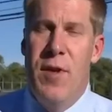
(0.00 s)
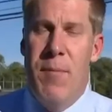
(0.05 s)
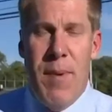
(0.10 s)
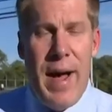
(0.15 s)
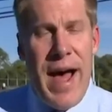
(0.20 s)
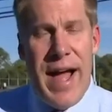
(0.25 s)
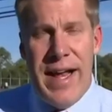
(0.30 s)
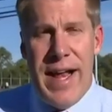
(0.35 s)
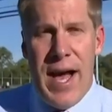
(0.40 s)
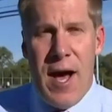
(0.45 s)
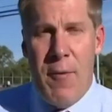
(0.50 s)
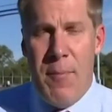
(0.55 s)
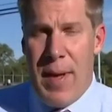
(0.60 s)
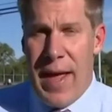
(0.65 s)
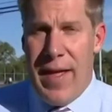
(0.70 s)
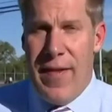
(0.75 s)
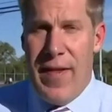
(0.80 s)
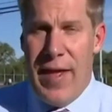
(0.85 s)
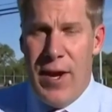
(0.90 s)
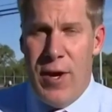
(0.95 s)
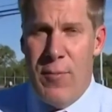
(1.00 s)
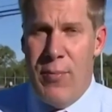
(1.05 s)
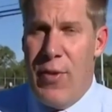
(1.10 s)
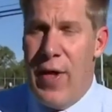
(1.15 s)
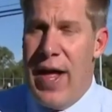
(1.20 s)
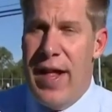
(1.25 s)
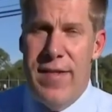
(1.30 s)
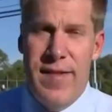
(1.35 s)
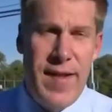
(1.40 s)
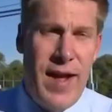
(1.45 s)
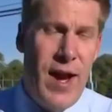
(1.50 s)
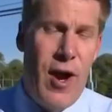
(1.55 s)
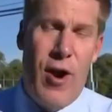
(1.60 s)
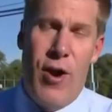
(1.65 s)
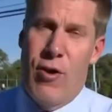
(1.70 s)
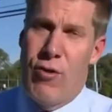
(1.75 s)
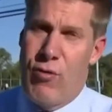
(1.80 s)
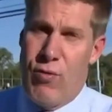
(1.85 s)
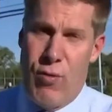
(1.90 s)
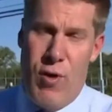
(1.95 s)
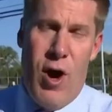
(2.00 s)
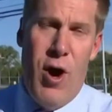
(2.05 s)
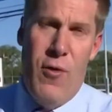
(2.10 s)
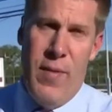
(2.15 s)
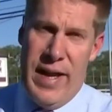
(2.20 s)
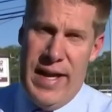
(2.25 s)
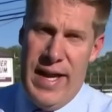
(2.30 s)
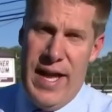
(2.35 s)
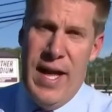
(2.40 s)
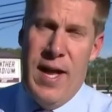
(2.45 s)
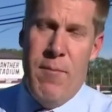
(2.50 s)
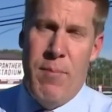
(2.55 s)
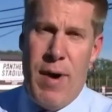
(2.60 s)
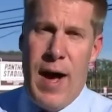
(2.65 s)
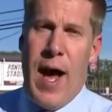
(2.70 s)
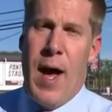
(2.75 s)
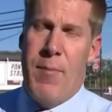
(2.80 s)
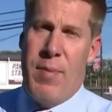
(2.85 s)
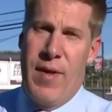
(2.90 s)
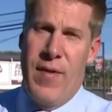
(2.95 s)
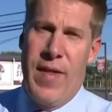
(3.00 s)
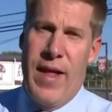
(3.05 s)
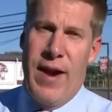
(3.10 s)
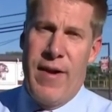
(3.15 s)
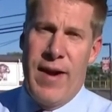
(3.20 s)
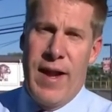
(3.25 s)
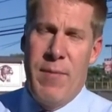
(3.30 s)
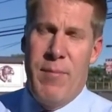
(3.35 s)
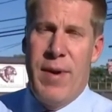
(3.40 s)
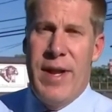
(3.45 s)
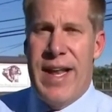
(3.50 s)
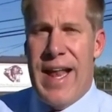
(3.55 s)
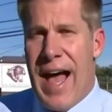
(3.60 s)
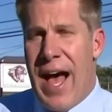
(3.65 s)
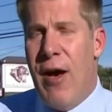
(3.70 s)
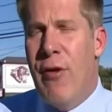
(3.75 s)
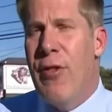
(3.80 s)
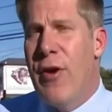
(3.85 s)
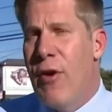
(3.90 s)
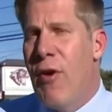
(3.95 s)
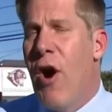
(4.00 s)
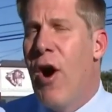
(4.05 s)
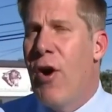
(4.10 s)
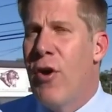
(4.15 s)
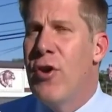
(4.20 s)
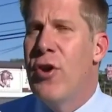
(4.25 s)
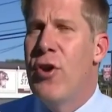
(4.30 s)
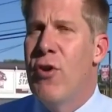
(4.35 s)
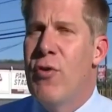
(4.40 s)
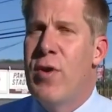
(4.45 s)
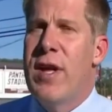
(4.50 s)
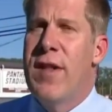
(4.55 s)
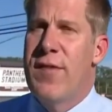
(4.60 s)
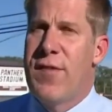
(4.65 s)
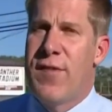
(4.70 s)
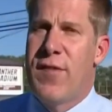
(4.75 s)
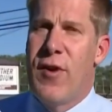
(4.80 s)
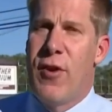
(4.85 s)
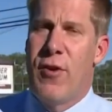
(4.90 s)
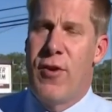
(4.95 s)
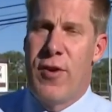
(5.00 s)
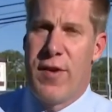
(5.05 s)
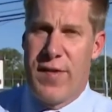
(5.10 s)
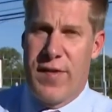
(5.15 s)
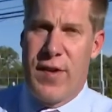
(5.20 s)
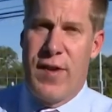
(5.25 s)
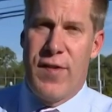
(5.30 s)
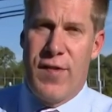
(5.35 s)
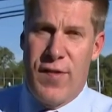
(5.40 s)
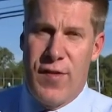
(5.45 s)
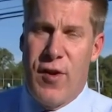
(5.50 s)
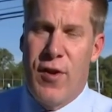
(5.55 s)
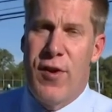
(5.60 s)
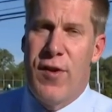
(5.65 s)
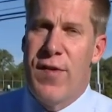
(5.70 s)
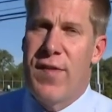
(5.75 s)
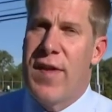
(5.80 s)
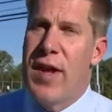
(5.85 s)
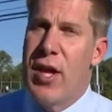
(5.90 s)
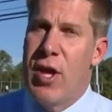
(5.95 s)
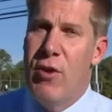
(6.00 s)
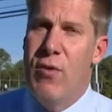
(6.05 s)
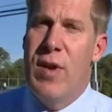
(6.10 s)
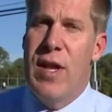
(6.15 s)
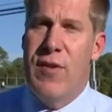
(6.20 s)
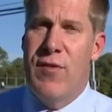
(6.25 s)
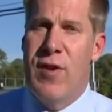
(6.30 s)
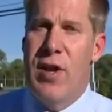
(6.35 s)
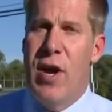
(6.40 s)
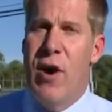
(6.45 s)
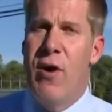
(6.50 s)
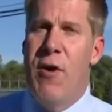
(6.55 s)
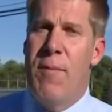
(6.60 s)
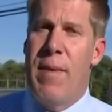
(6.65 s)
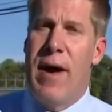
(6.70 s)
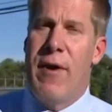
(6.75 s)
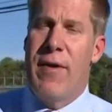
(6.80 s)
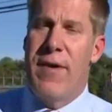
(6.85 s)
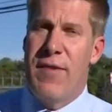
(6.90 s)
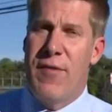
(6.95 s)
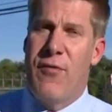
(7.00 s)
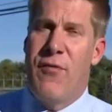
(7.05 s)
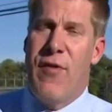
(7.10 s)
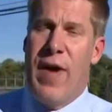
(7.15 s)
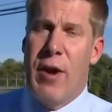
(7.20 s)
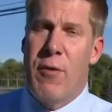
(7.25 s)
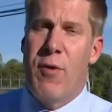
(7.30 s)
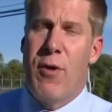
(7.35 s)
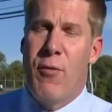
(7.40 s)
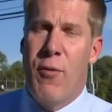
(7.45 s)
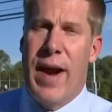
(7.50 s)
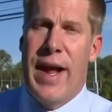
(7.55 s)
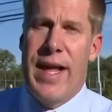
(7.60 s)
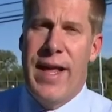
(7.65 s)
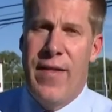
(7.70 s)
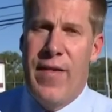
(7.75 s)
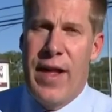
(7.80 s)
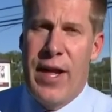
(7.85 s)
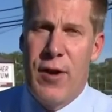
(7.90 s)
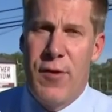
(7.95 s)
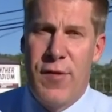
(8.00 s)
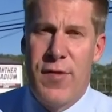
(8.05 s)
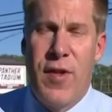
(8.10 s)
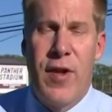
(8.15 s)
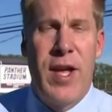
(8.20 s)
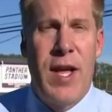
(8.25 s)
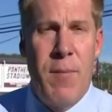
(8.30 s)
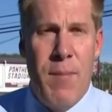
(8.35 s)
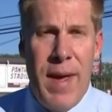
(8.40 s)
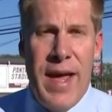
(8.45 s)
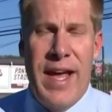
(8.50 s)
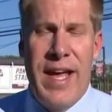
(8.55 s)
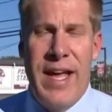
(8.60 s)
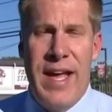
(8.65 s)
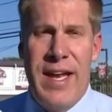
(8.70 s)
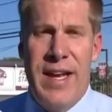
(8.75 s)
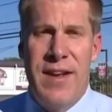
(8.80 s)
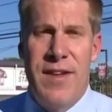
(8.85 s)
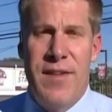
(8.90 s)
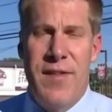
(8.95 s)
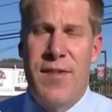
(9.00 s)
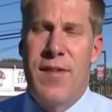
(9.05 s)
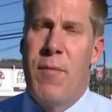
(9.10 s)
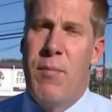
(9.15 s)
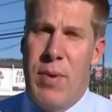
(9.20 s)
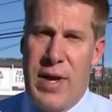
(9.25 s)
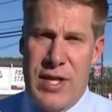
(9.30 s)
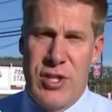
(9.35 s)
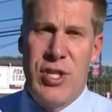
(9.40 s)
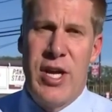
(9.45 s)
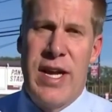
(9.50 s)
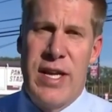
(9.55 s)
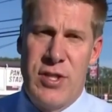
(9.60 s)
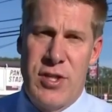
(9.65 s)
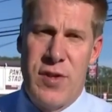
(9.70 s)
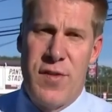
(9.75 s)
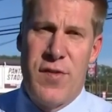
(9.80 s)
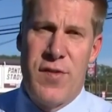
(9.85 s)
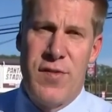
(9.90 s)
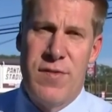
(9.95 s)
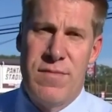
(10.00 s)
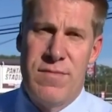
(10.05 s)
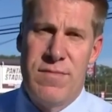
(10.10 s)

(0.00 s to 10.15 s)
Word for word: The buy now, pay later plans, they are growing in popularity, but now there are new concerns, concerns that you need to know about as federal regulators look at making some big changes.